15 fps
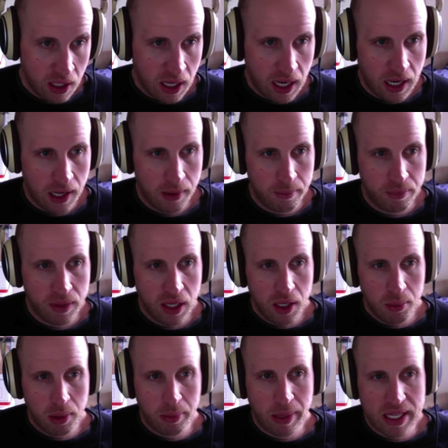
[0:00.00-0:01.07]
Um,
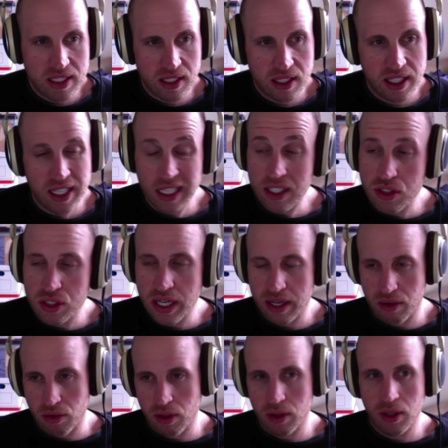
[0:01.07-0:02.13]
but basically, in
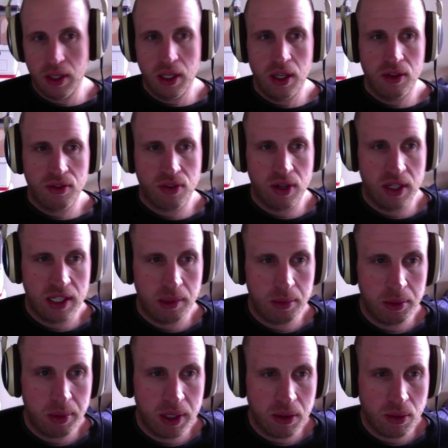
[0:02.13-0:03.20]
general, for a
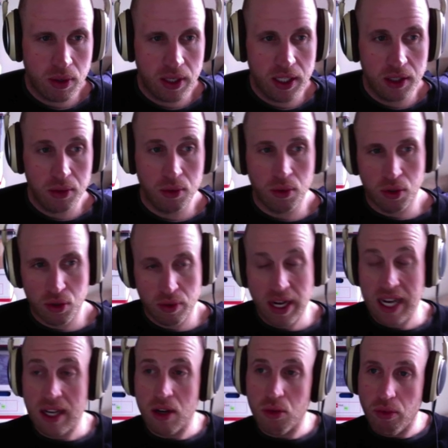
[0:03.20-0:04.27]
WP query, you
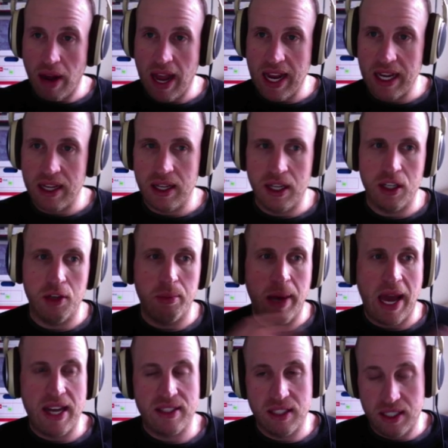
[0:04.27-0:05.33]
create an array and you
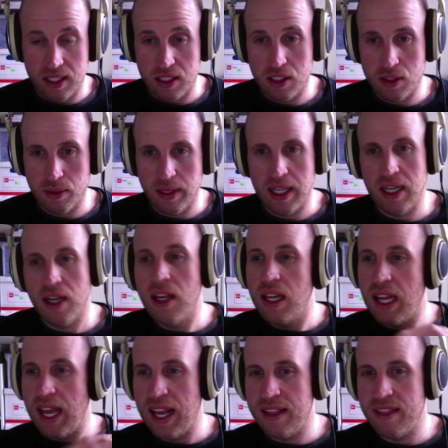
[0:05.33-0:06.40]
pass it into it,
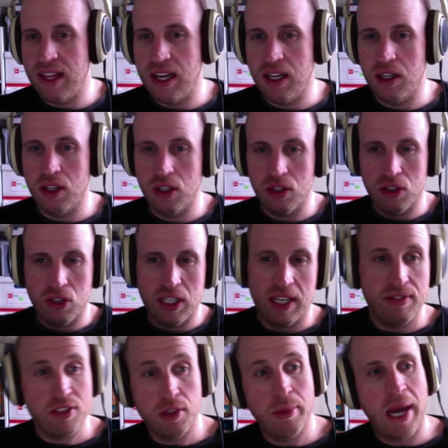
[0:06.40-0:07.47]
and then it
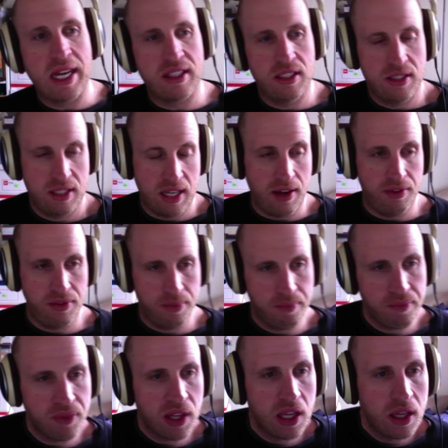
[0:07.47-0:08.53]
gives you back the stuff.
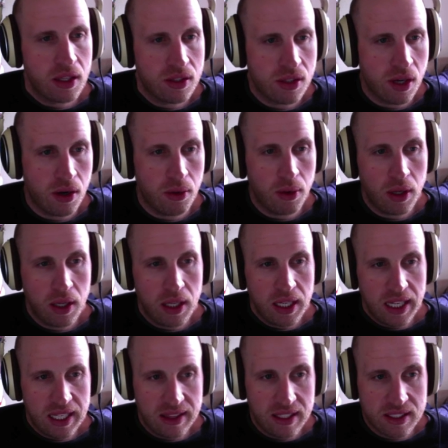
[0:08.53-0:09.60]
So
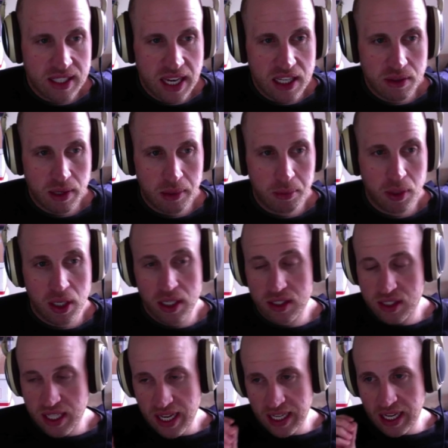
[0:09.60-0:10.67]
in this case, I'm going to
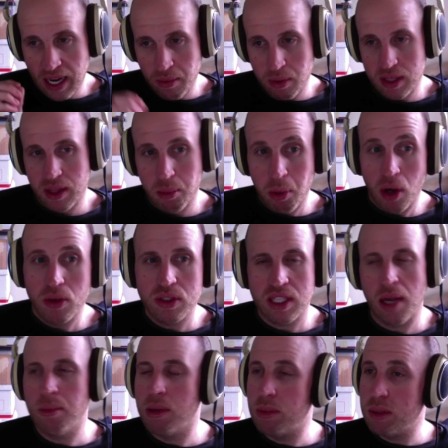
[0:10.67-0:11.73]
say I want the post
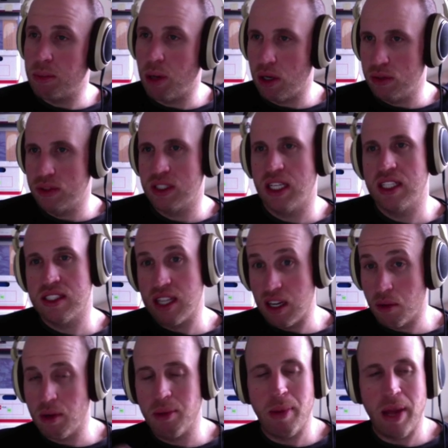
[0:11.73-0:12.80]
type to be post. That is, I
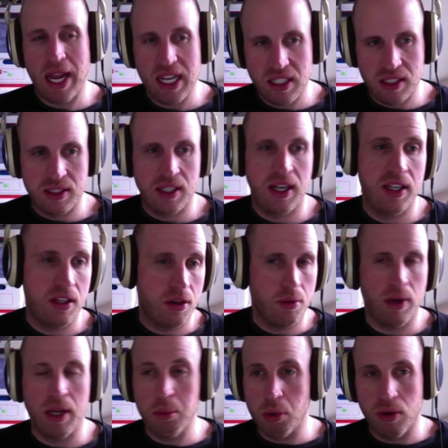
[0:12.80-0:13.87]
don't want pages and I don't
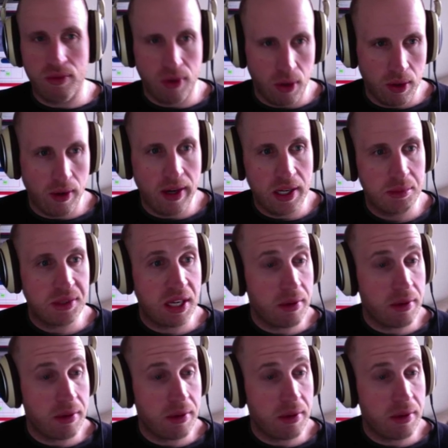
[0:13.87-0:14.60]
want portfolio items.